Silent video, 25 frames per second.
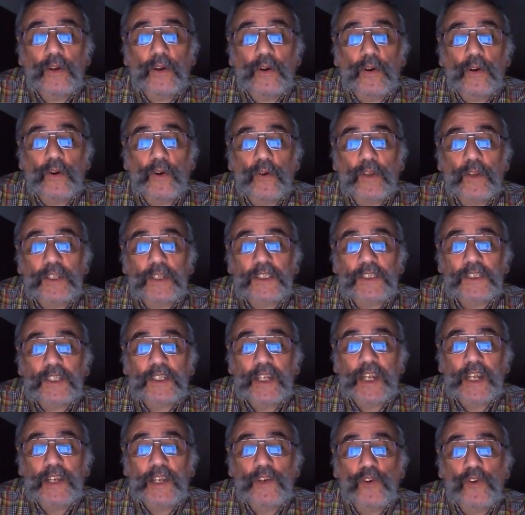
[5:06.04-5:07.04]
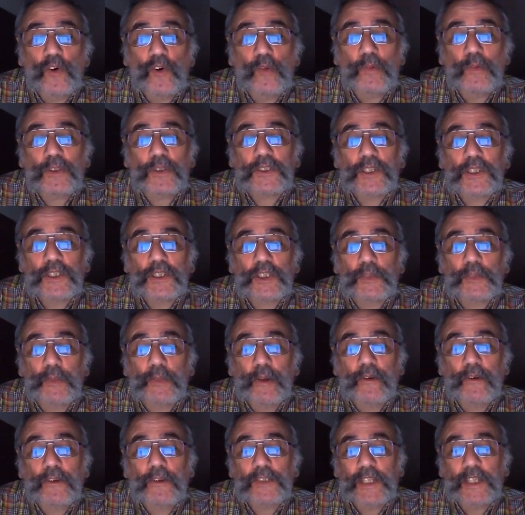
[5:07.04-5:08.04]
Or this is an enormous
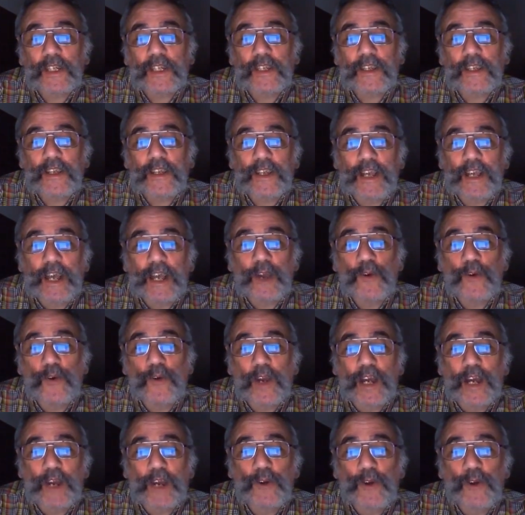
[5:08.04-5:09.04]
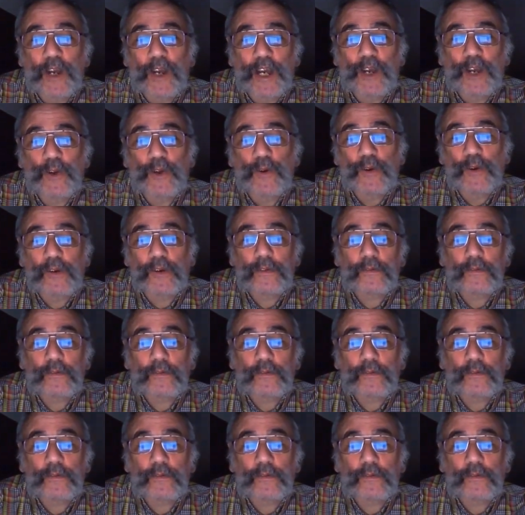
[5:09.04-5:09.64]
conspiracy. Ho, ho, ho!